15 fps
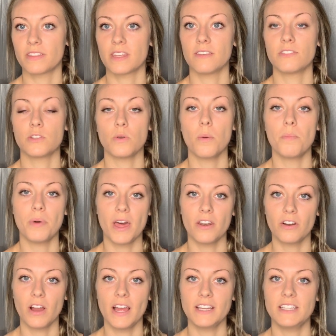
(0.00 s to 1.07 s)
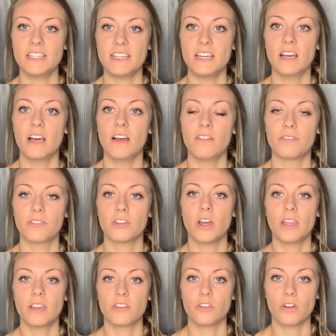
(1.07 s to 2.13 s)
Gives you a better idea
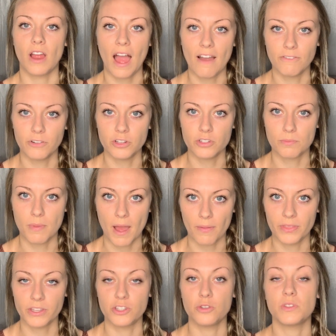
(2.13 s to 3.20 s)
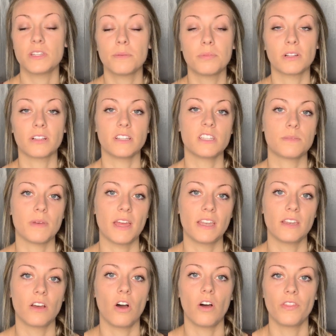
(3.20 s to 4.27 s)
of your average amount that you typically
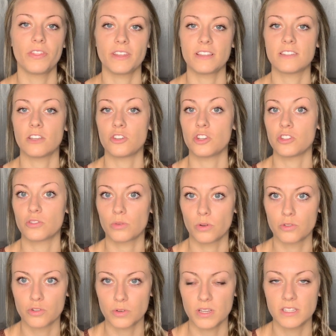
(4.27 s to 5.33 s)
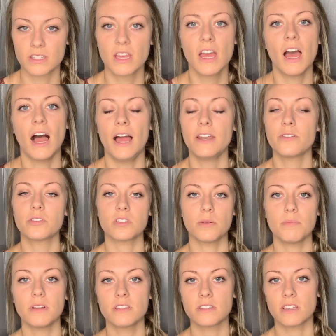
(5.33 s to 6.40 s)
spend on things such as groceries. I know
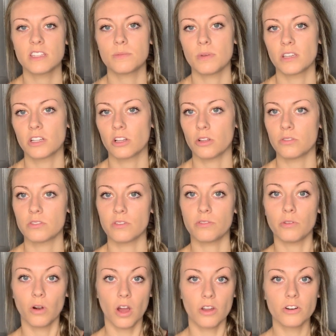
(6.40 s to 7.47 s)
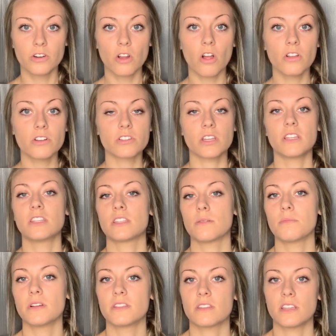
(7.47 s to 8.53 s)
some months I spend close to $400 and some
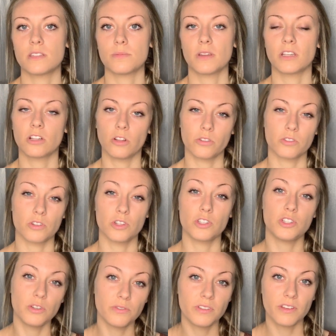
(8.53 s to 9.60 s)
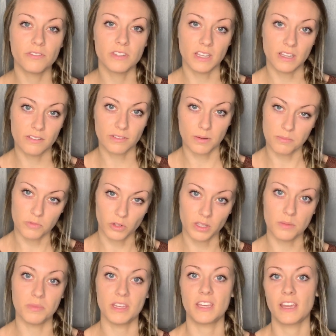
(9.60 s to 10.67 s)
months I spend closer to $250 if I'm really
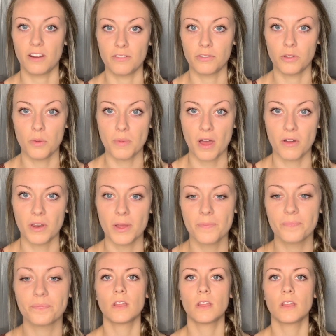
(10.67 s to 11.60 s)
being careful about it.